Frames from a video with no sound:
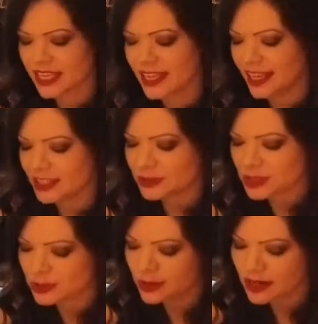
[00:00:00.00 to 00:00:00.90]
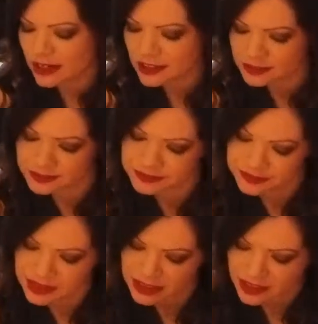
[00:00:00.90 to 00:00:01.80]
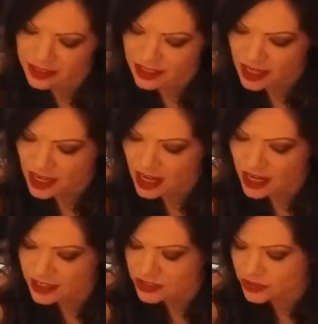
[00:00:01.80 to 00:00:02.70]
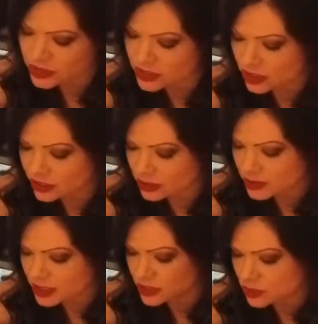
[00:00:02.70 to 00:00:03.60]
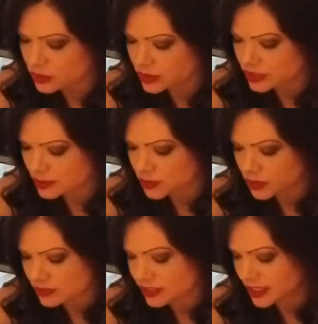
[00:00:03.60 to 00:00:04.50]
I know what you are. So there's an argument or some sort of, like I